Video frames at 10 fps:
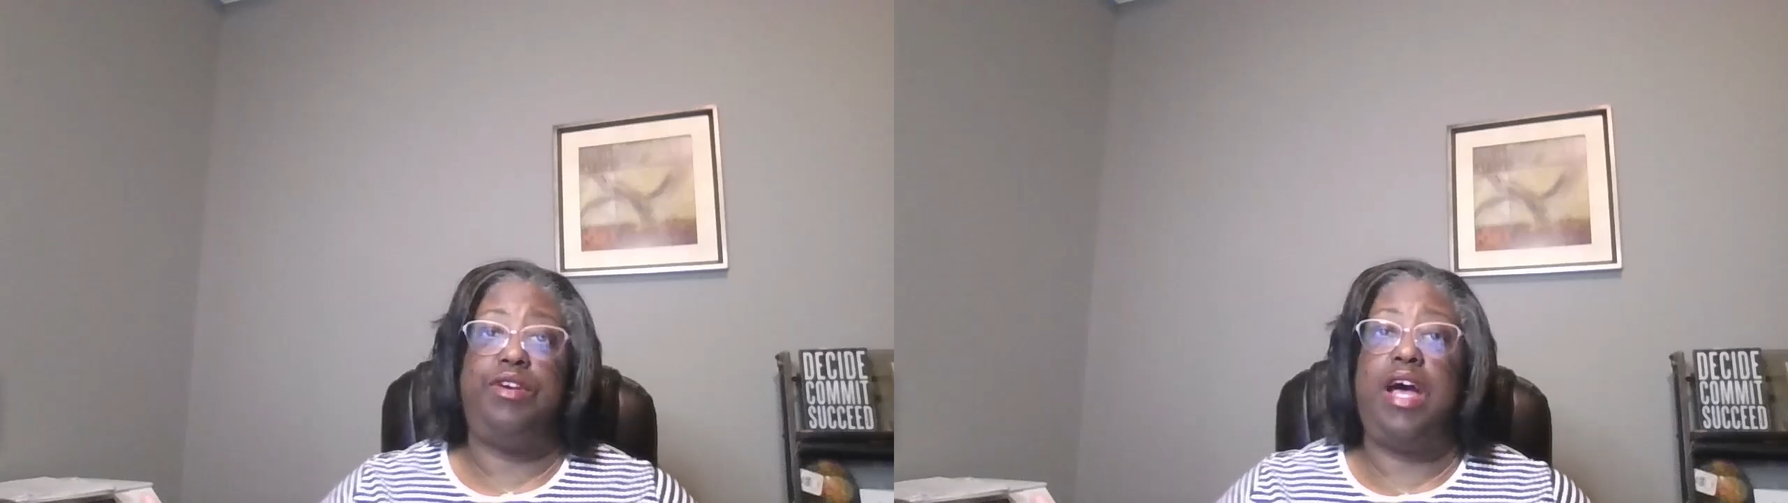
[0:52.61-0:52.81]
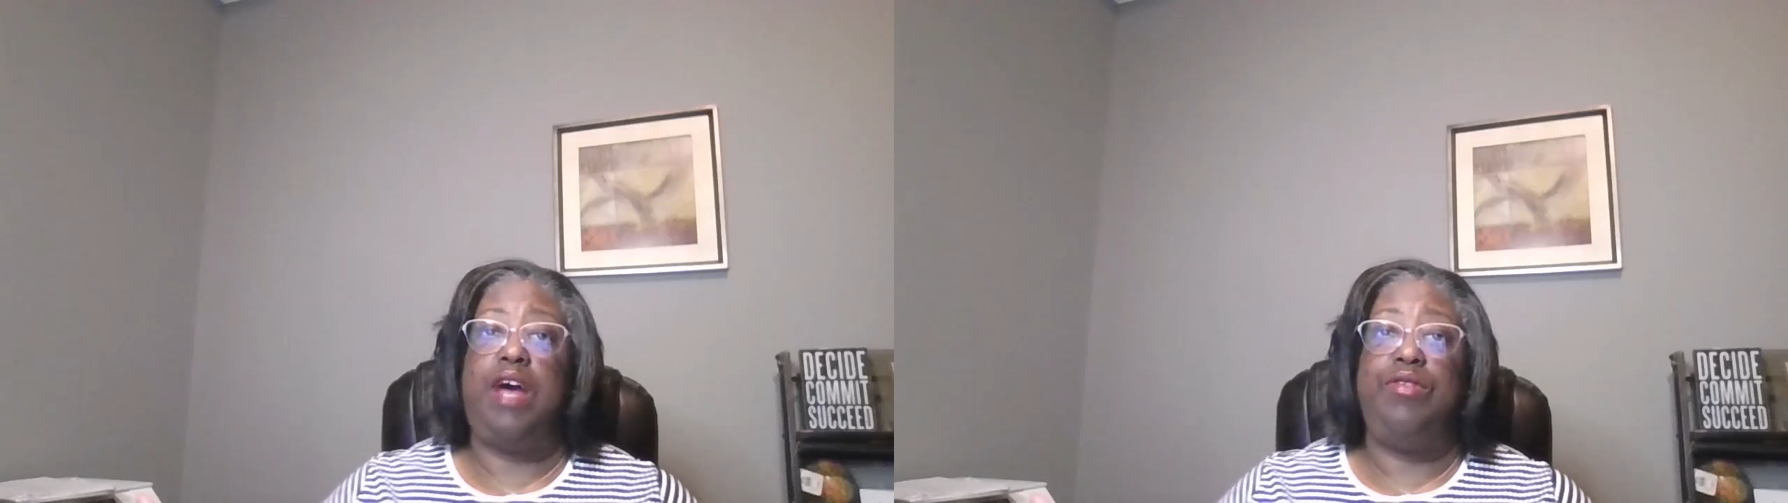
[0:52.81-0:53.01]

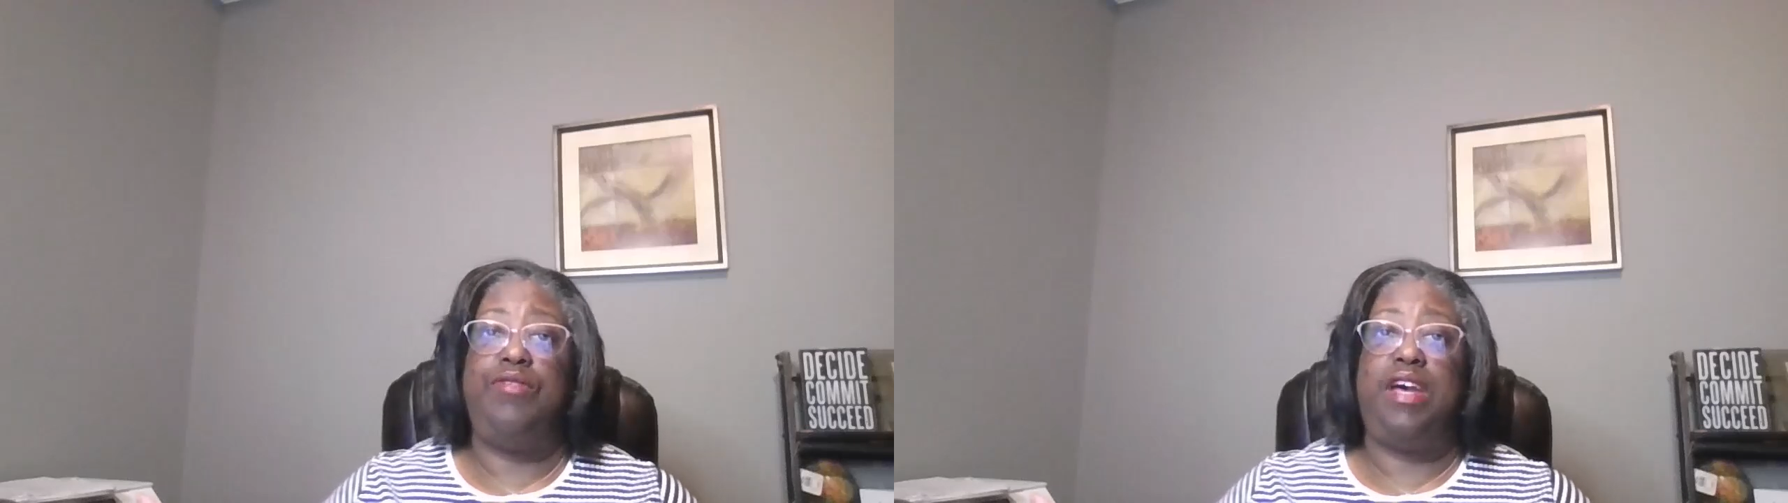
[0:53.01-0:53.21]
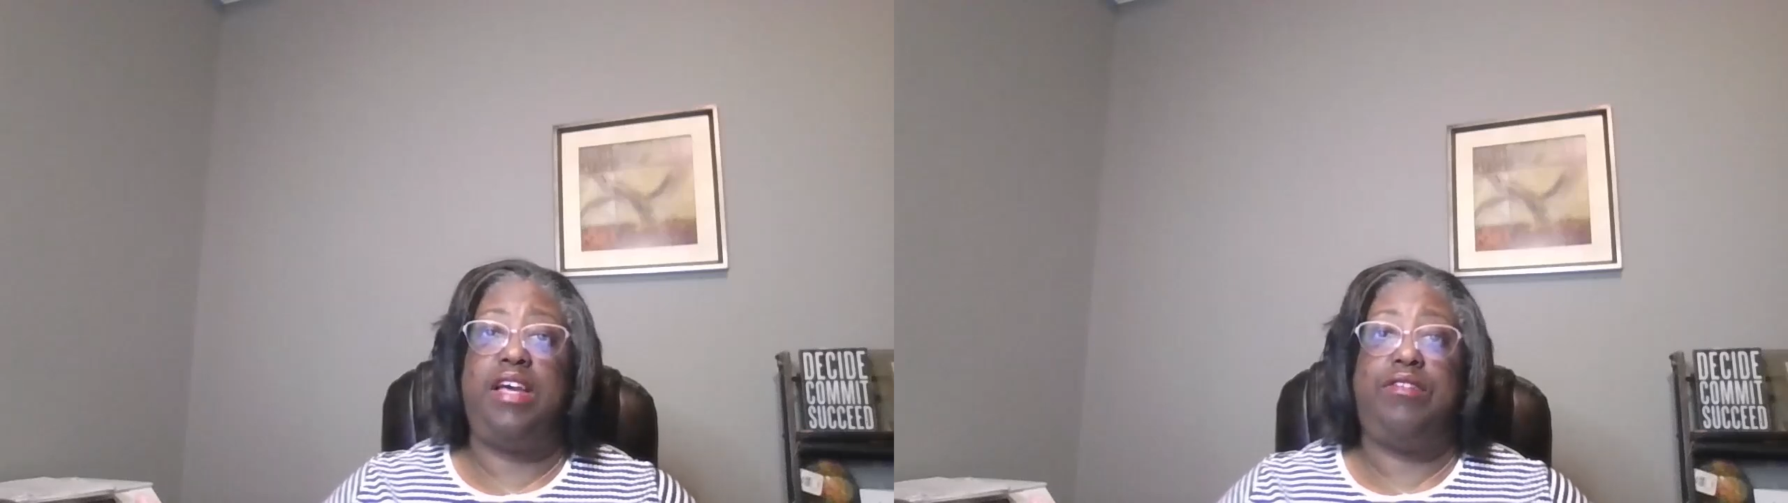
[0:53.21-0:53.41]
know how
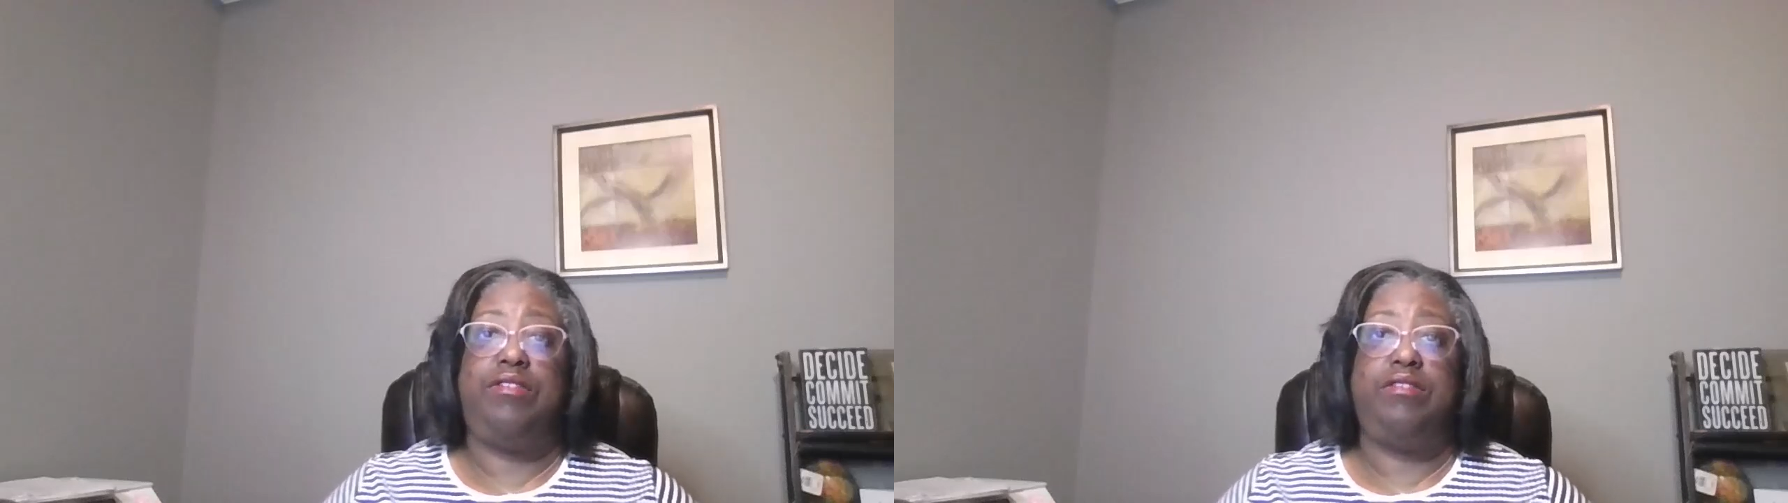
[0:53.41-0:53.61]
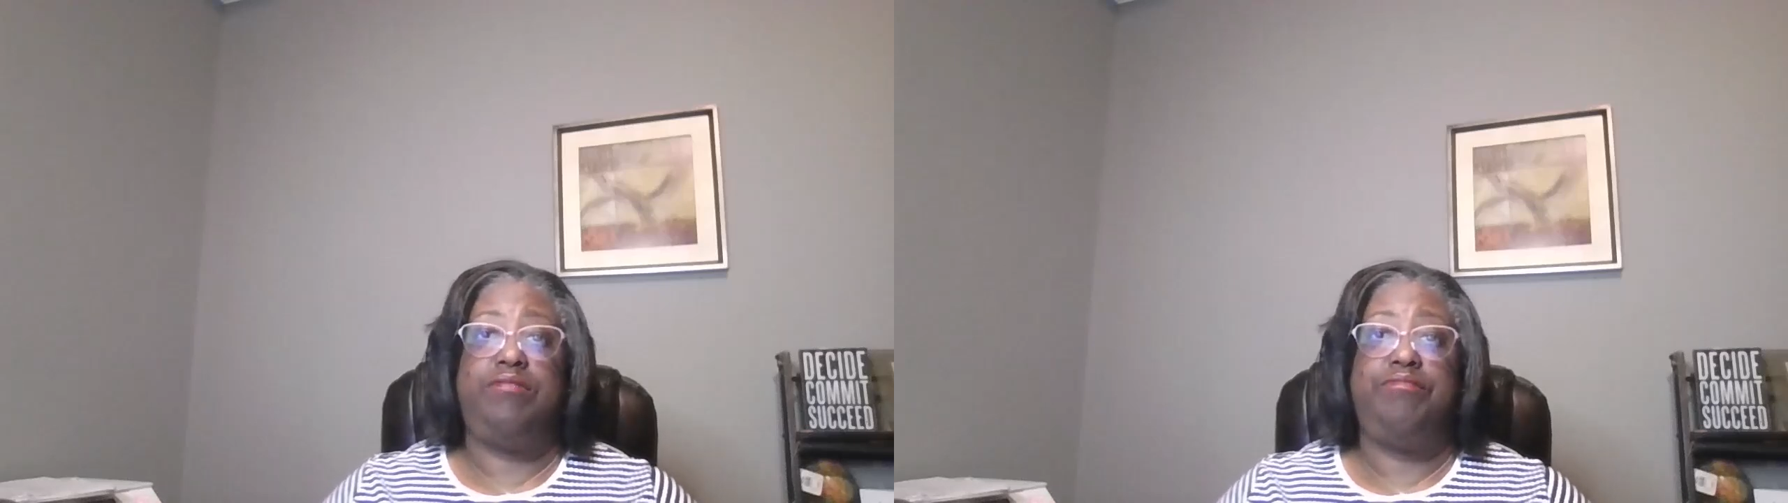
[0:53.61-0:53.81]
we
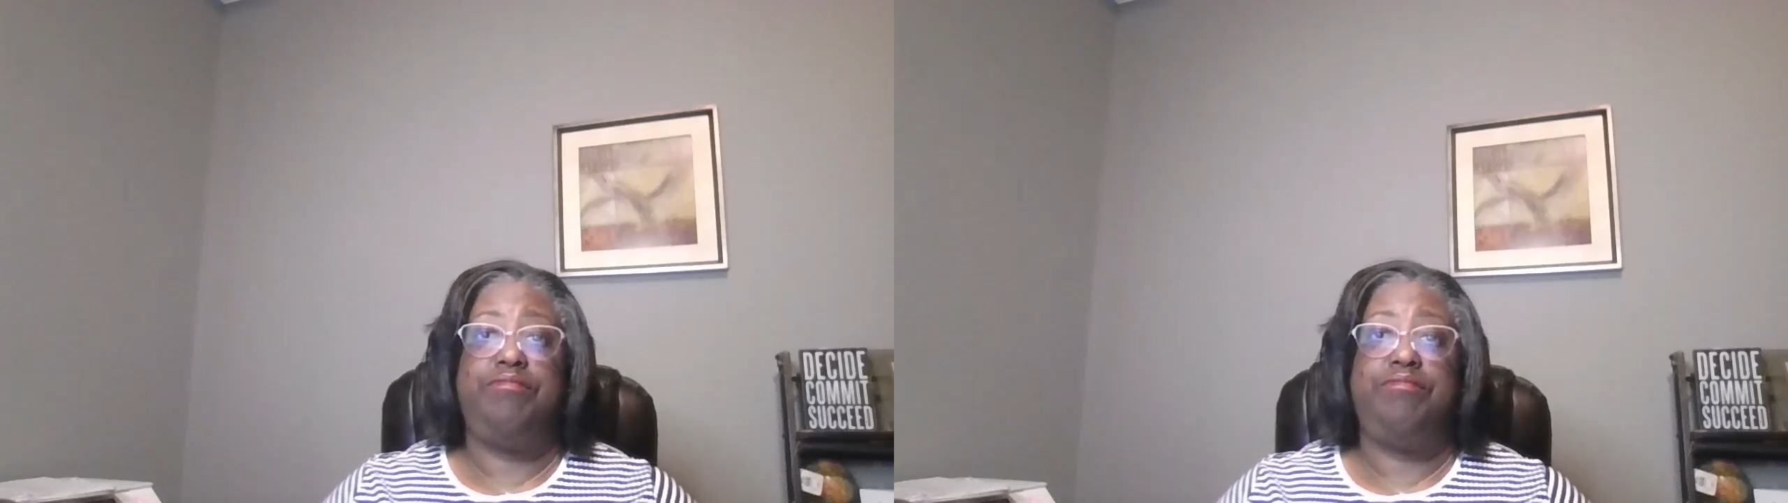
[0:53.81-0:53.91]
found